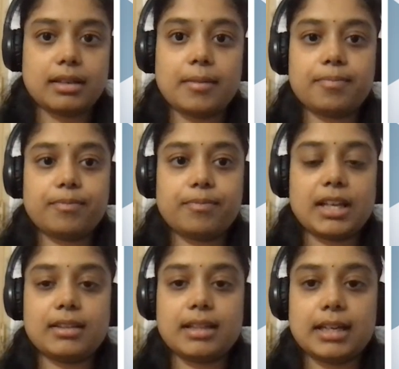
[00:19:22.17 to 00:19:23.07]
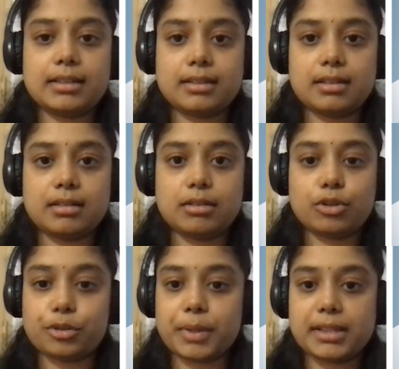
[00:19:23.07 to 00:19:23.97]
Yeah, and that
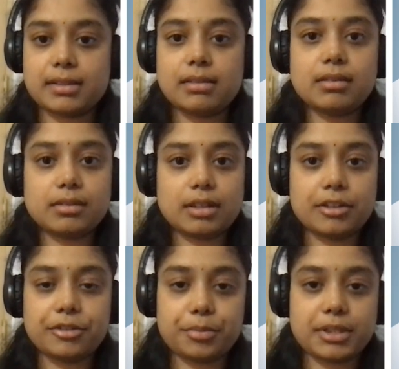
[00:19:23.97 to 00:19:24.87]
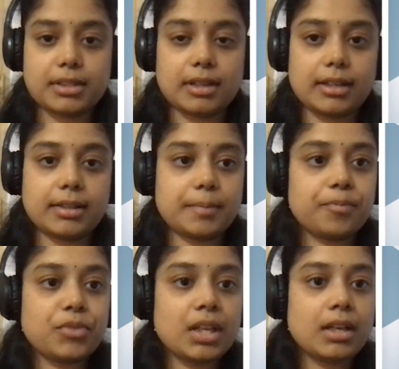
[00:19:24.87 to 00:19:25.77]
occupies the 100% height.
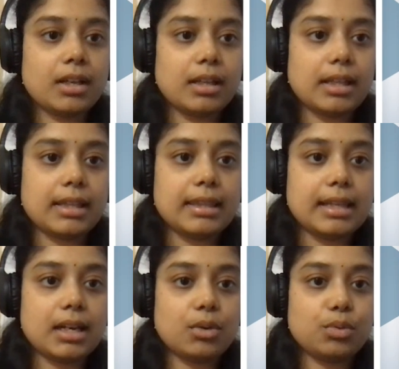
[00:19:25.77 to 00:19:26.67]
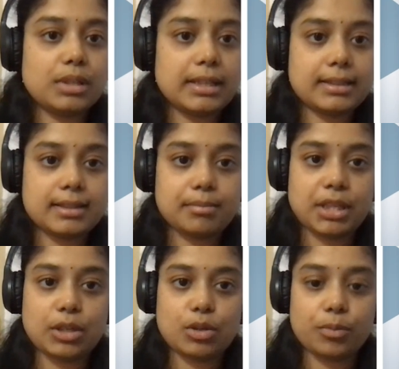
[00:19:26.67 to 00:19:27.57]
And now let
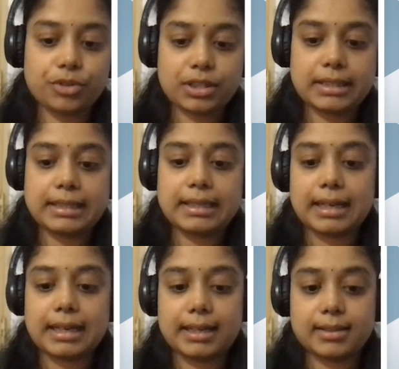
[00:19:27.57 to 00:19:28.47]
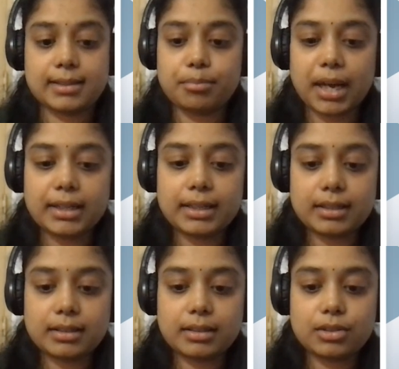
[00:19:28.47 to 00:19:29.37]
me obviously add some
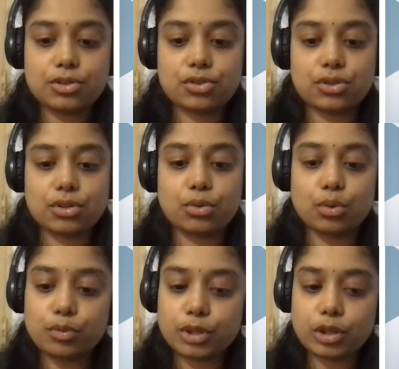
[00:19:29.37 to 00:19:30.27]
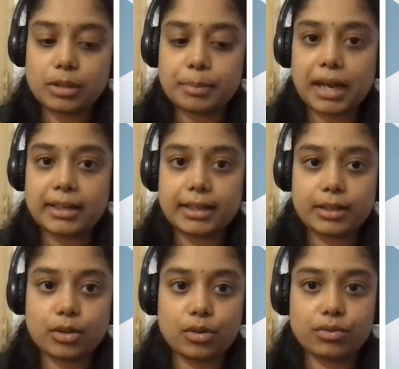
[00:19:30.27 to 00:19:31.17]
padding. So overall
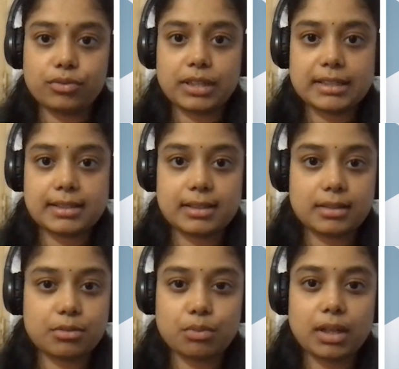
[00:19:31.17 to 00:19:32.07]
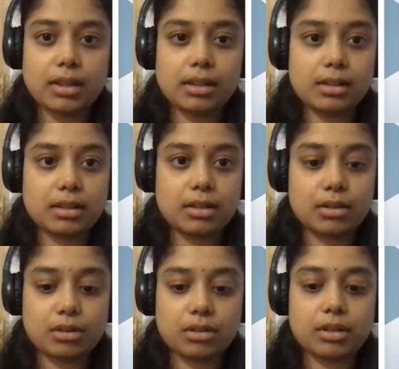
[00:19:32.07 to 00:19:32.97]
padding of let's say 12
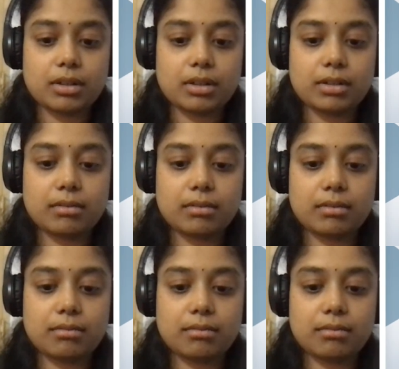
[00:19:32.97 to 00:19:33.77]
or